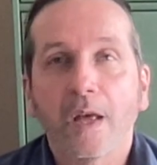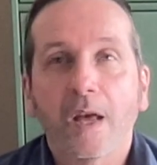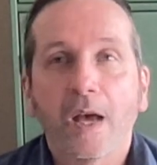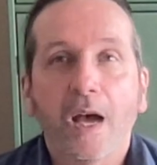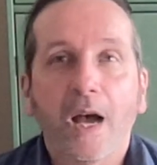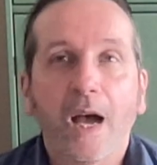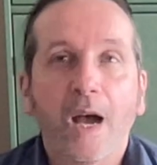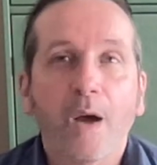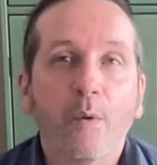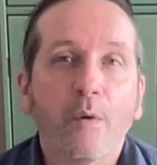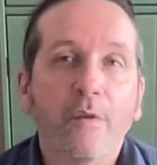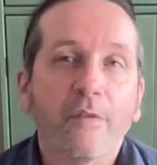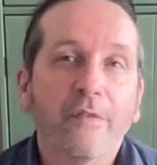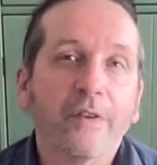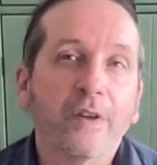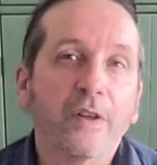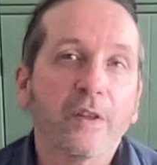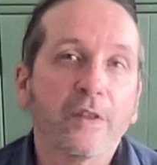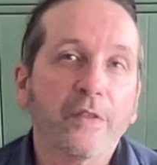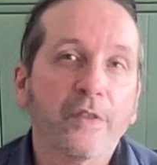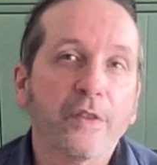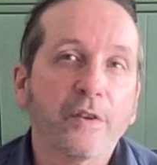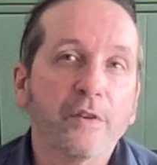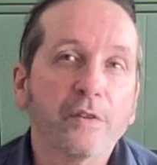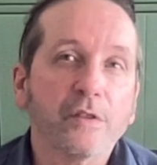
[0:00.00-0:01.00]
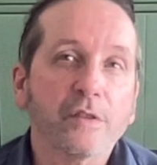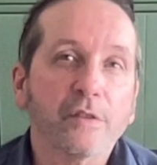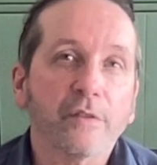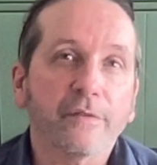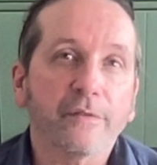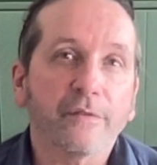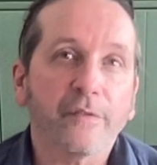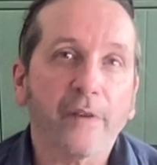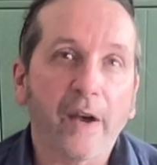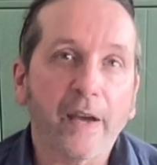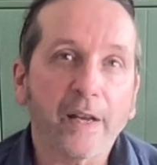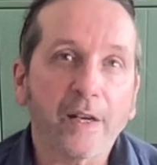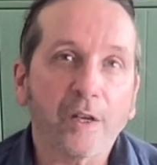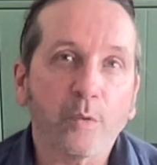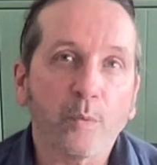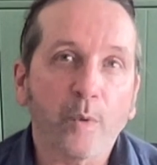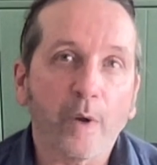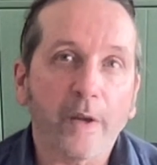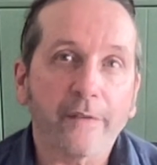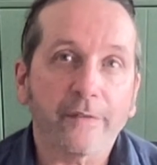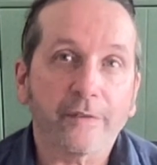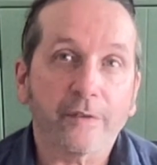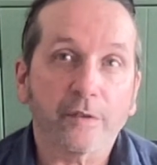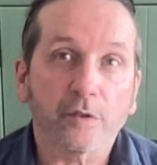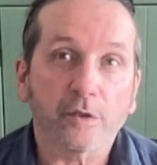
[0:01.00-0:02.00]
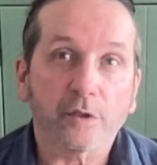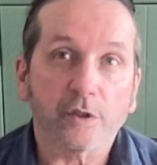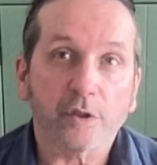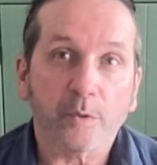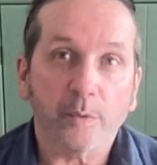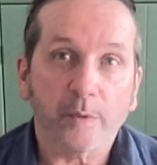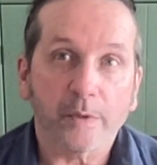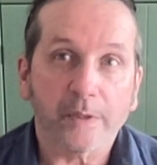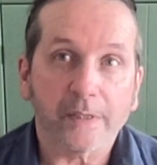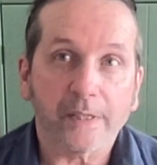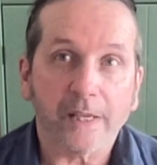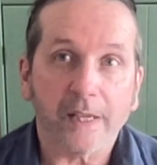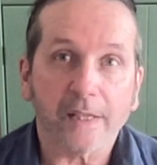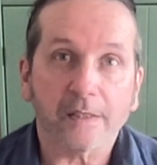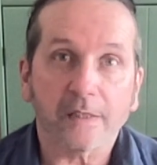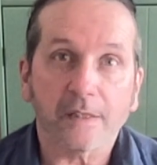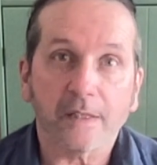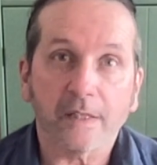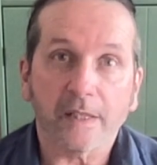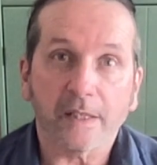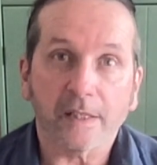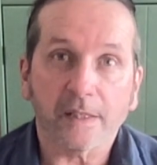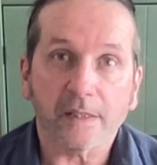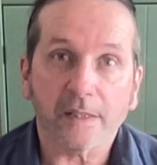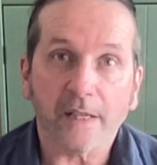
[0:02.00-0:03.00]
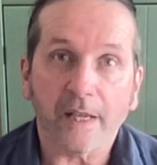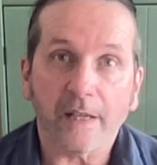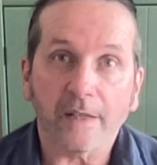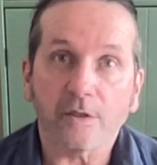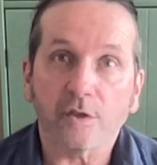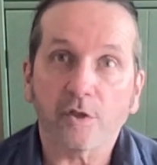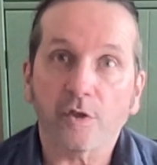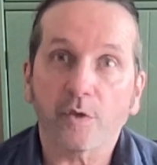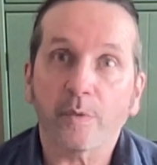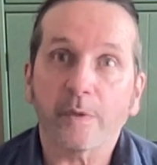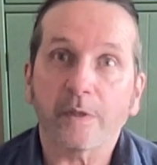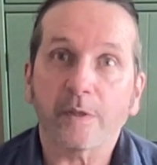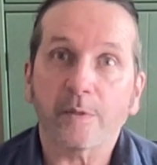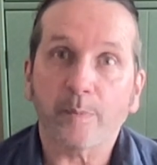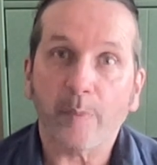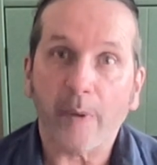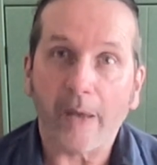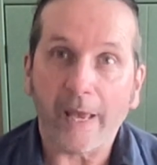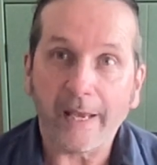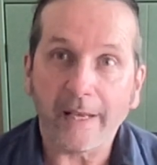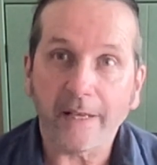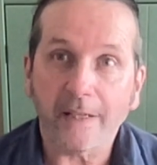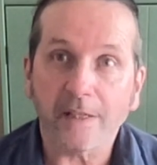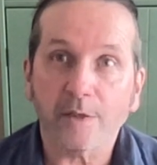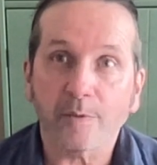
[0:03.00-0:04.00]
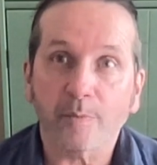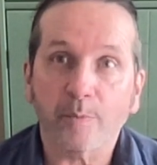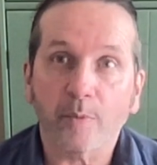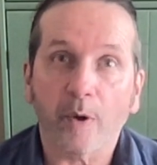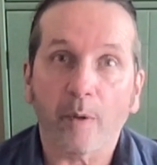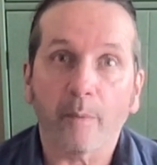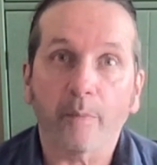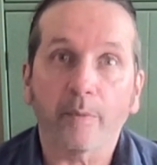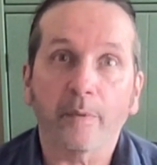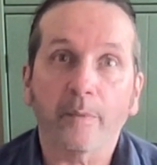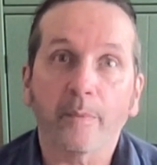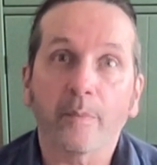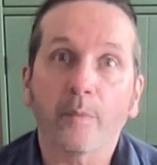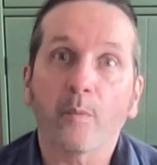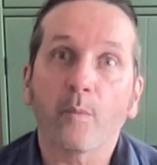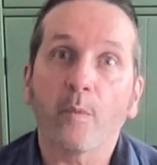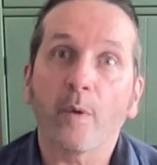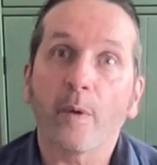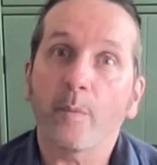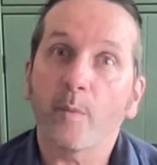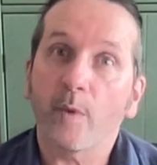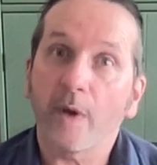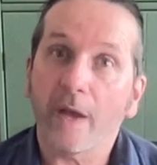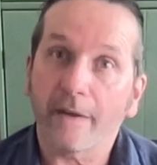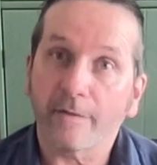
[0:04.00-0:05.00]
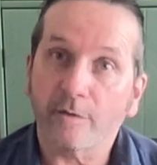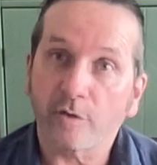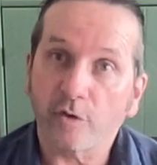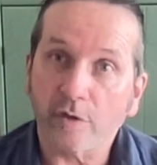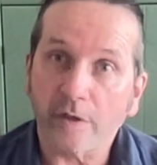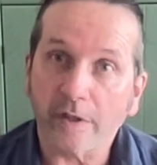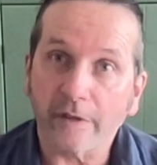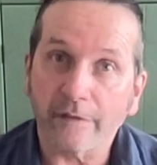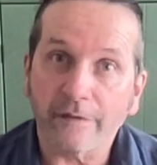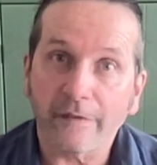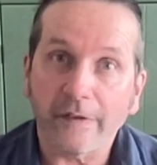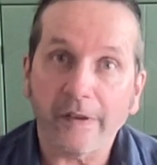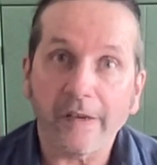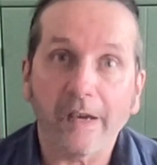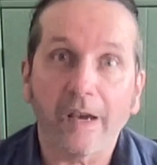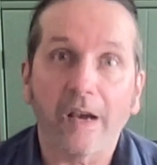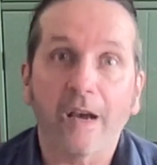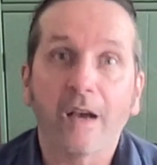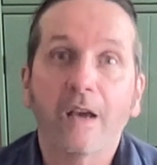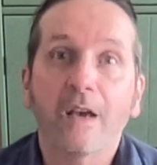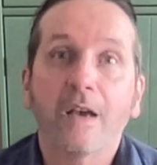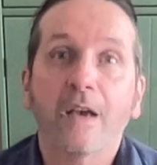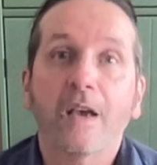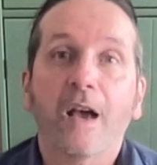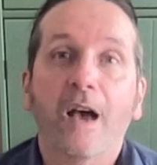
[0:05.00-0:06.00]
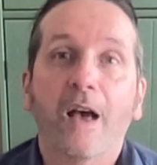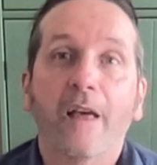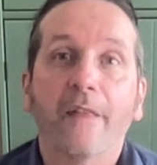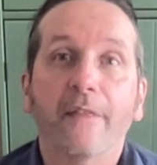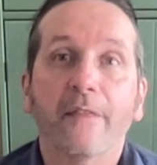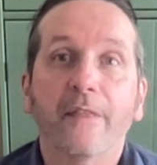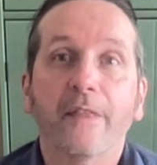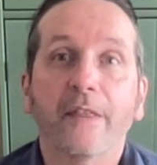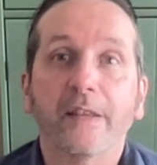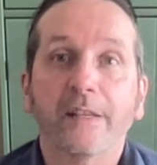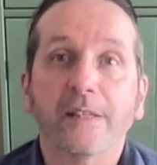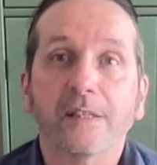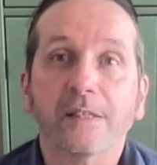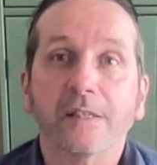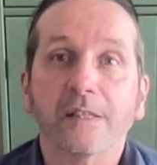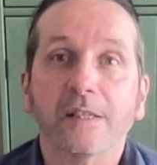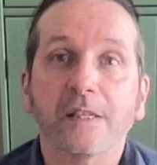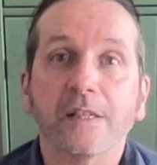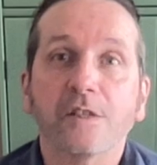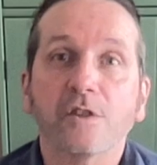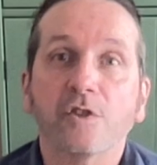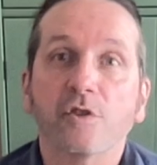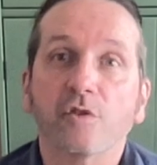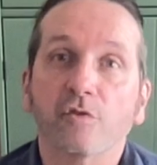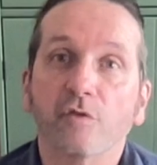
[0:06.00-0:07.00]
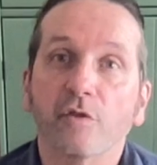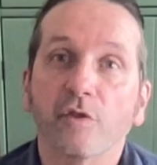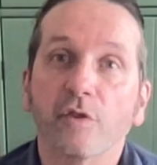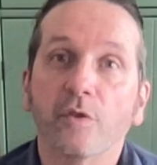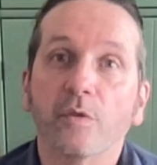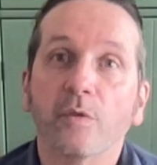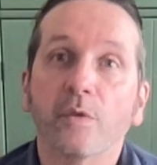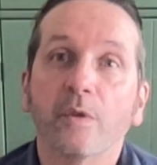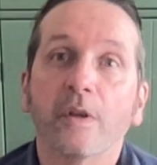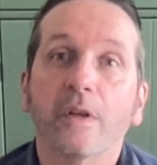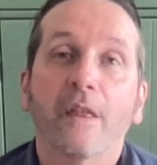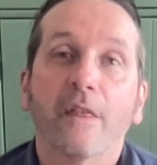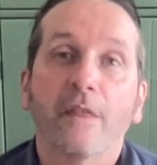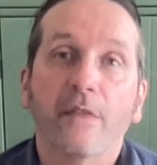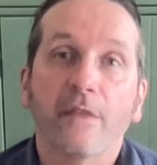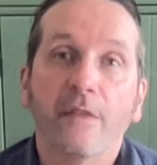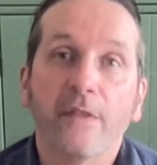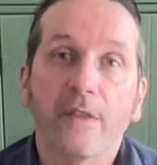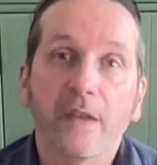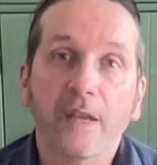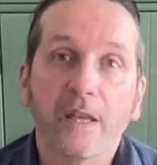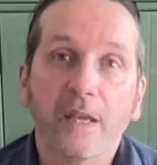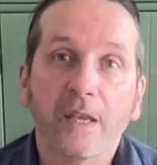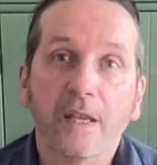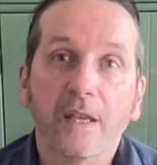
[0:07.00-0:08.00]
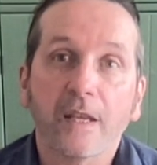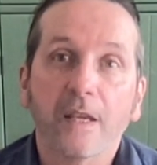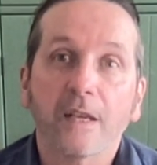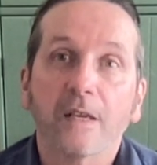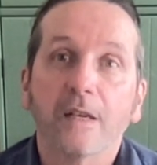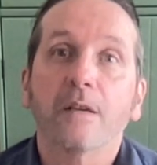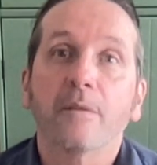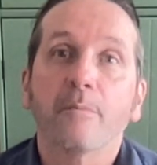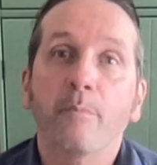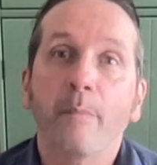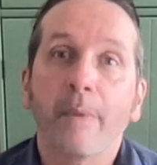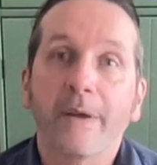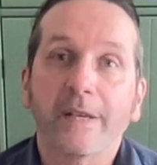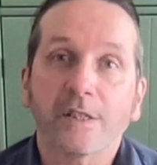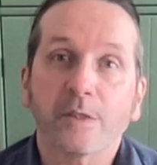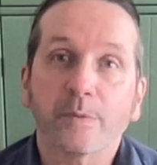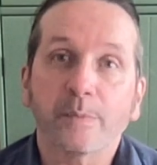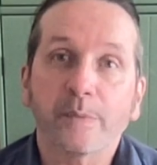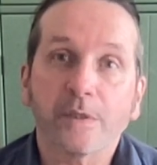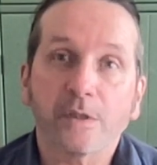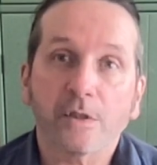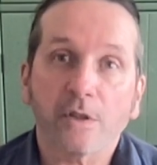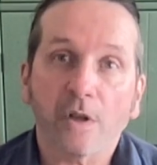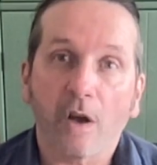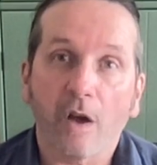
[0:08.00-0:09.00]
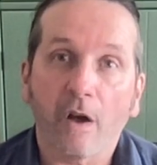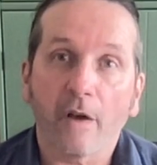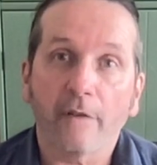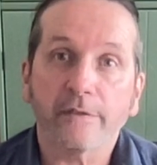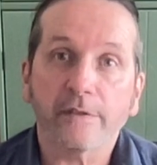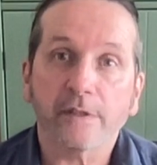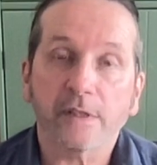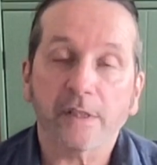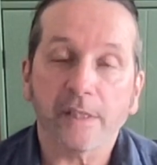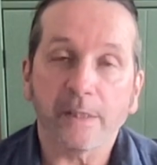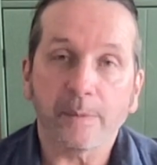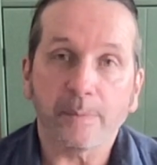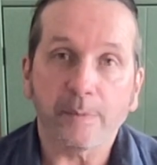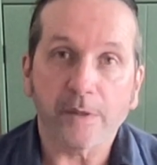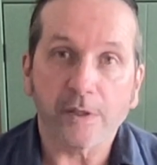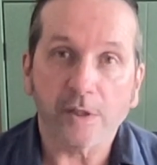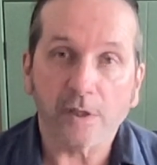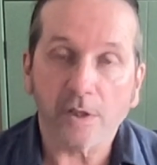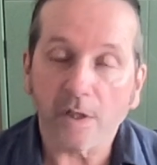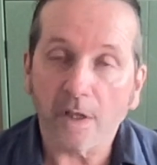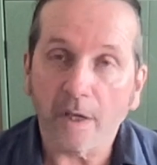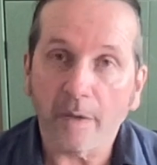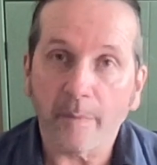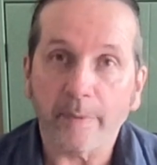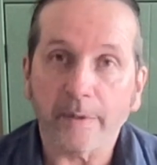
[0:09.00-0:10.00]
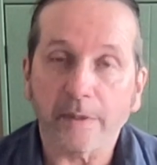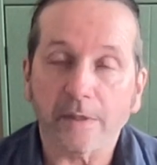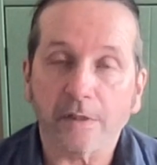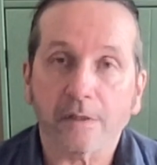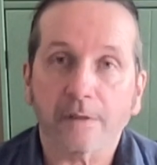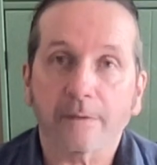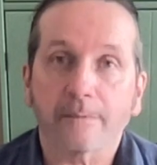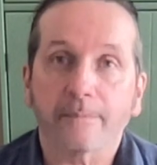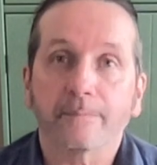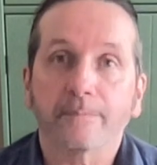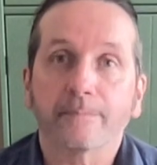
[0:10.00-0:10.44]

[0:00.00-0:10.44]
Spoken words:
However, there is a final way for us to assess the extent to which pain is a problem when we have trigger finger, and this is through the measurement of sleep disturbance.